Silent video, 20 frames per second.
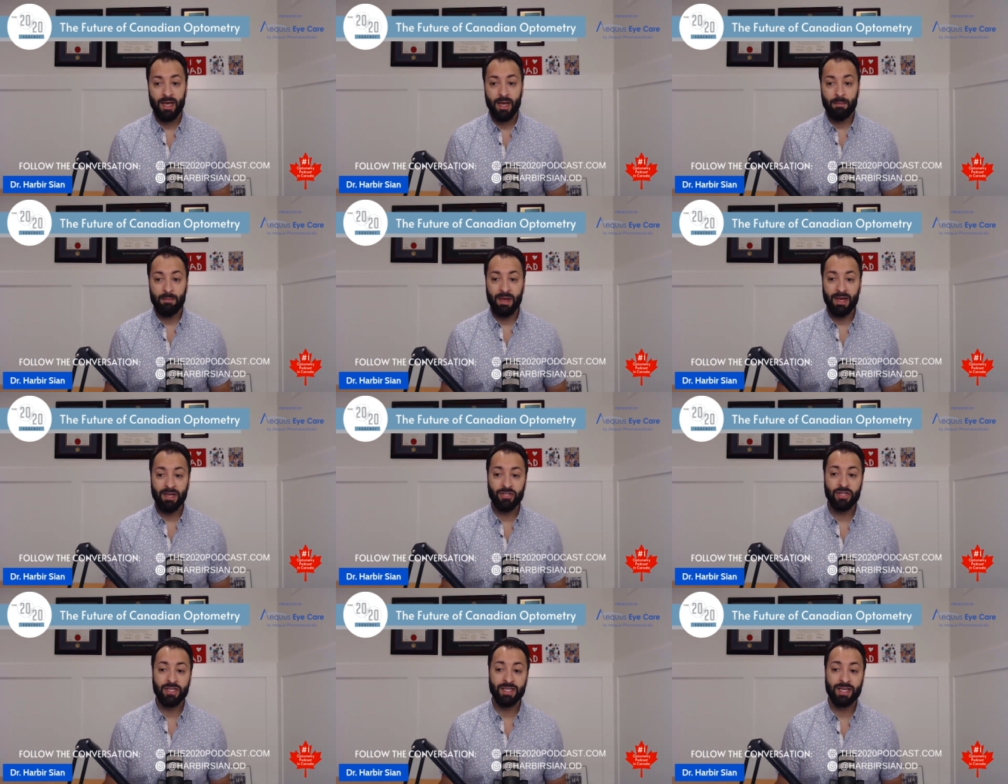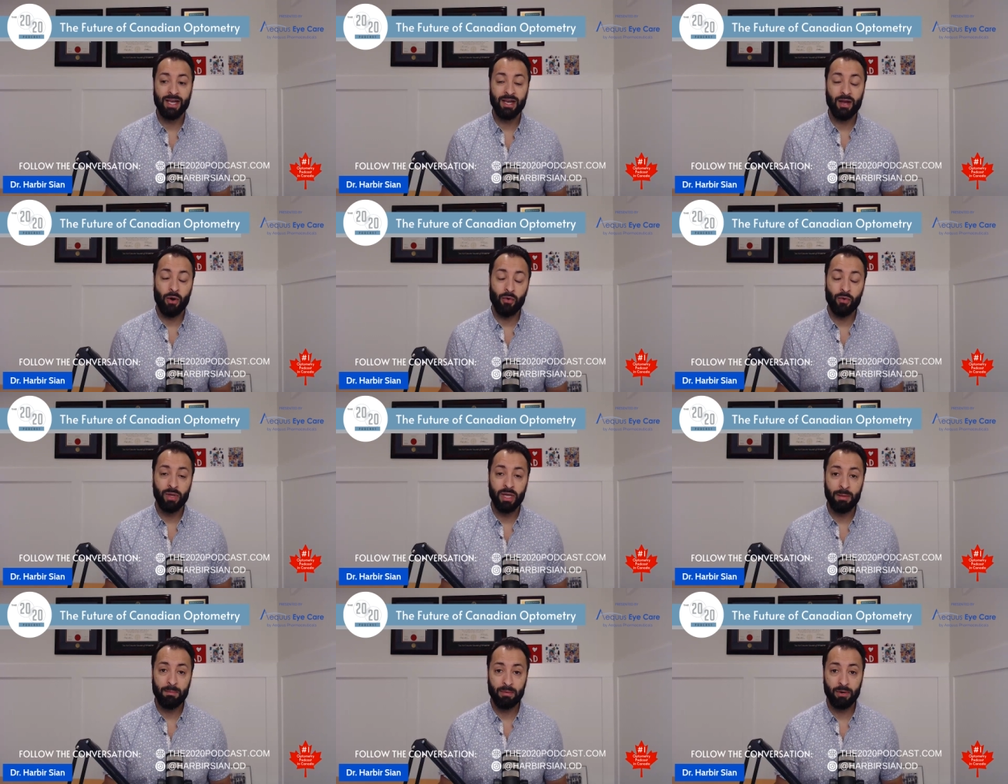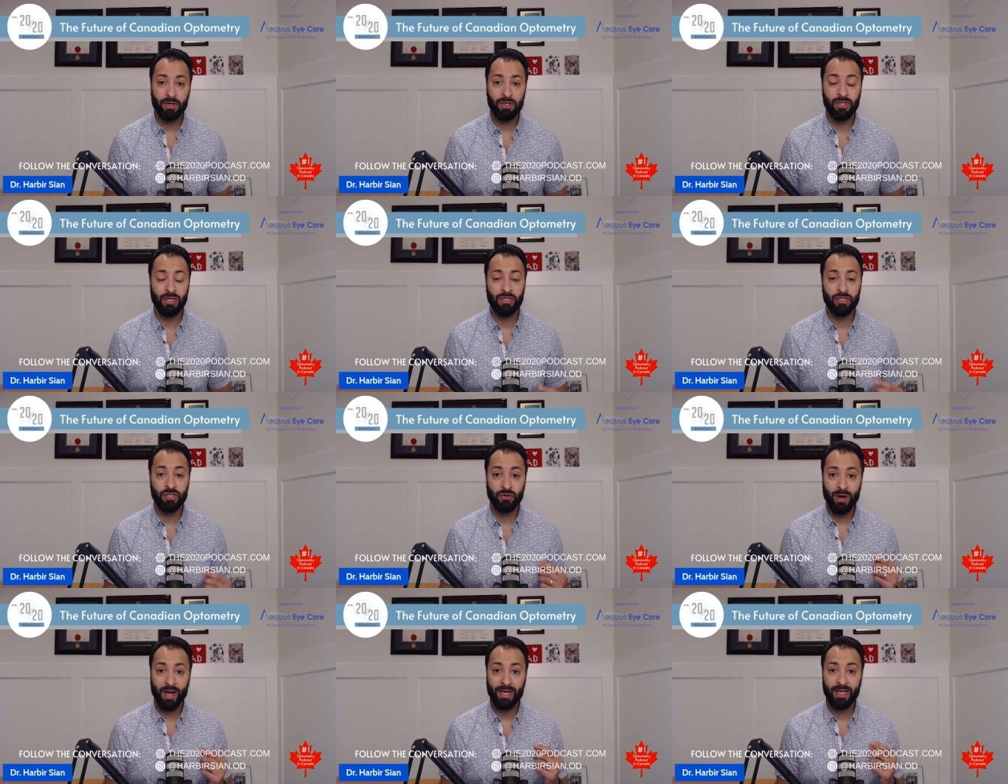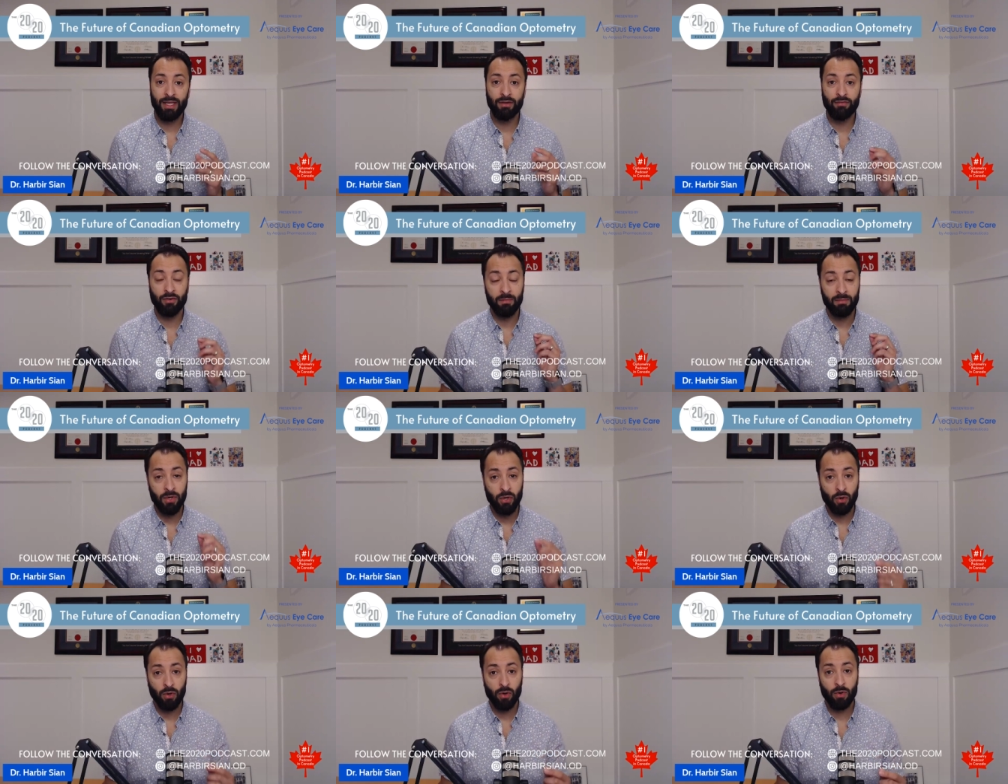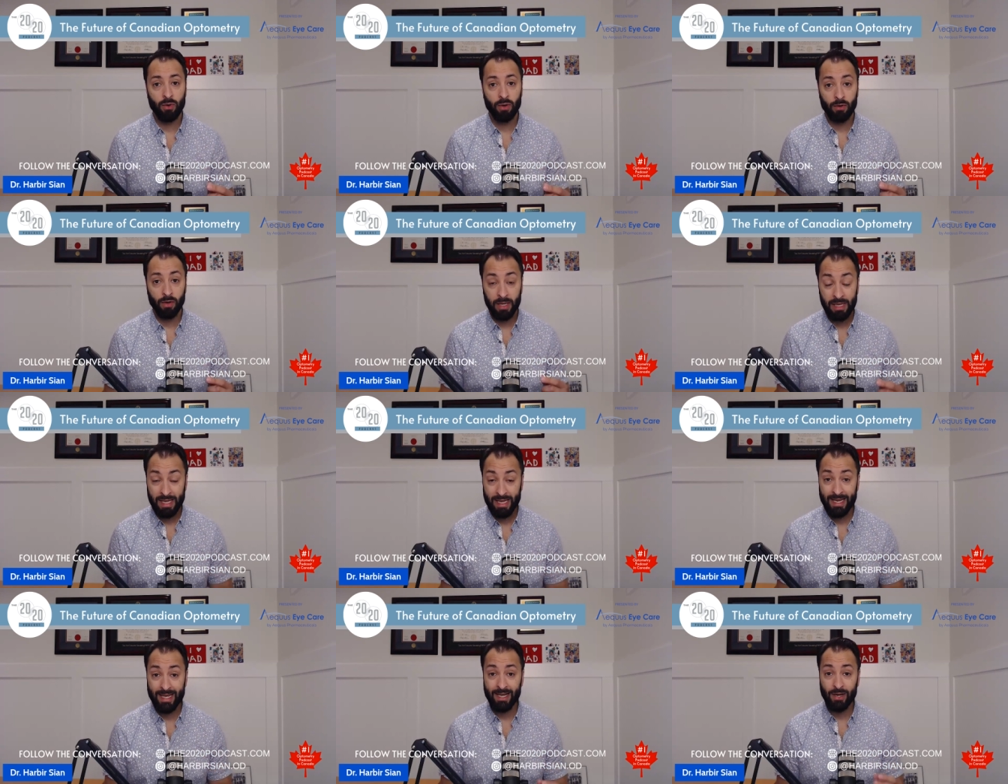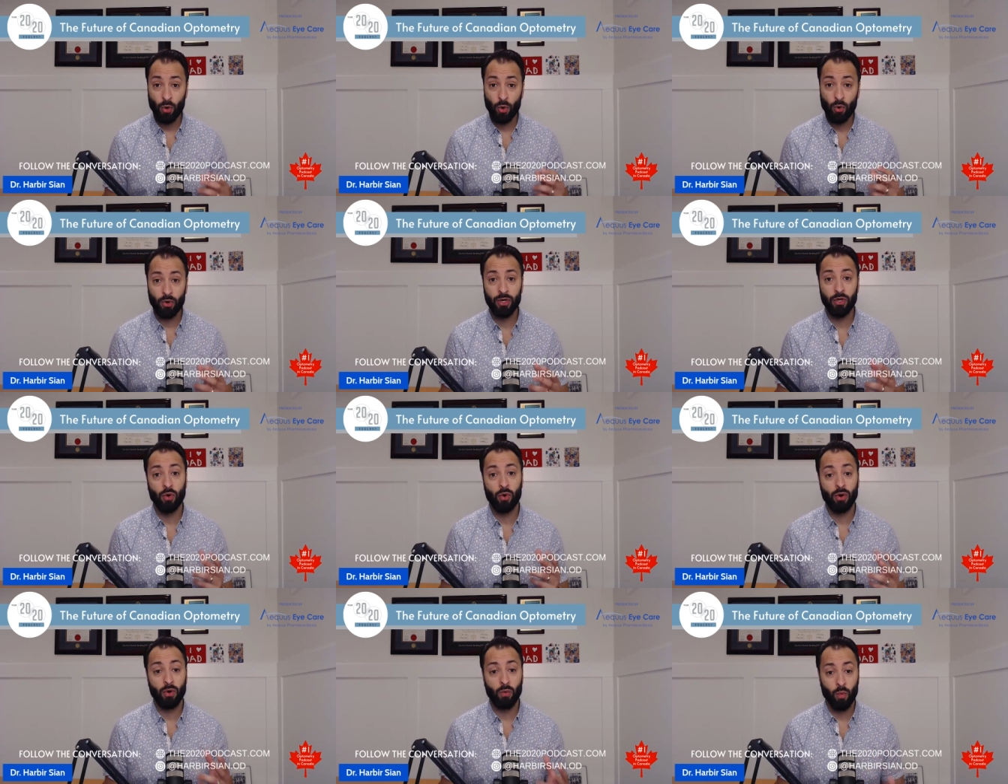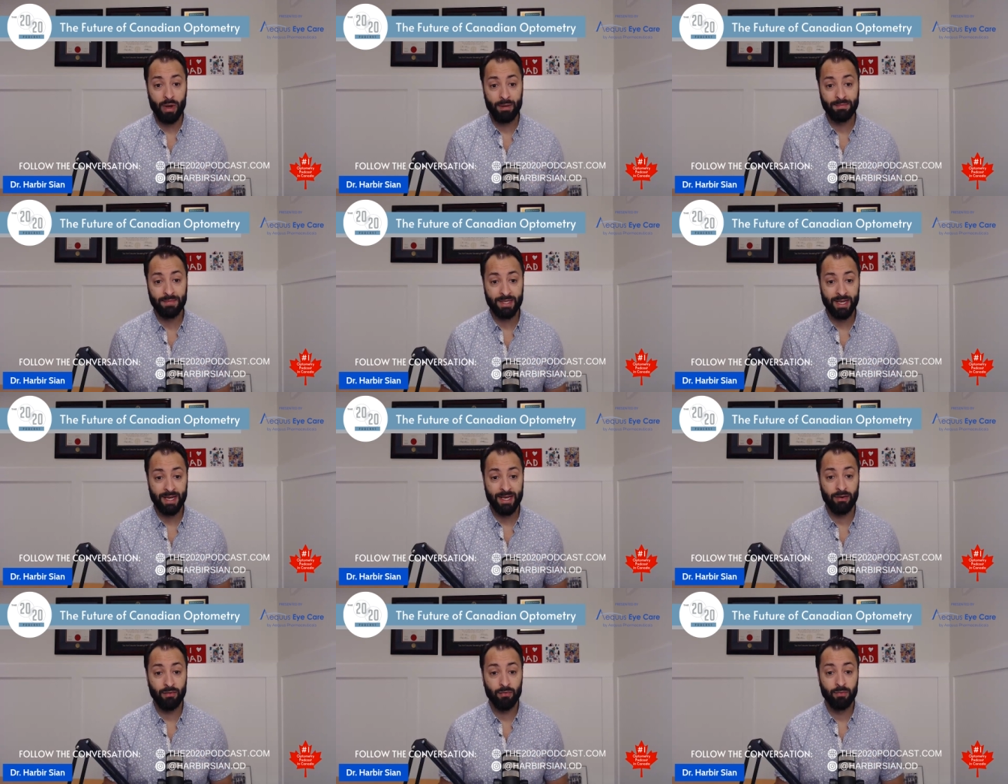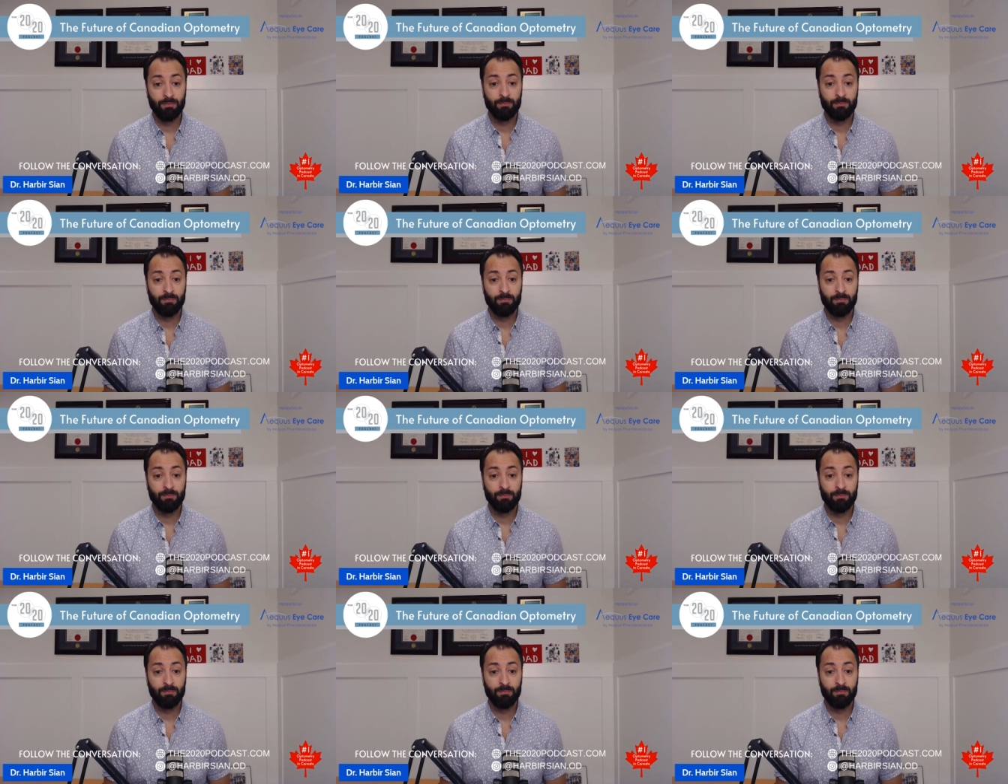Patients can only purchase directly from your clinic or your website.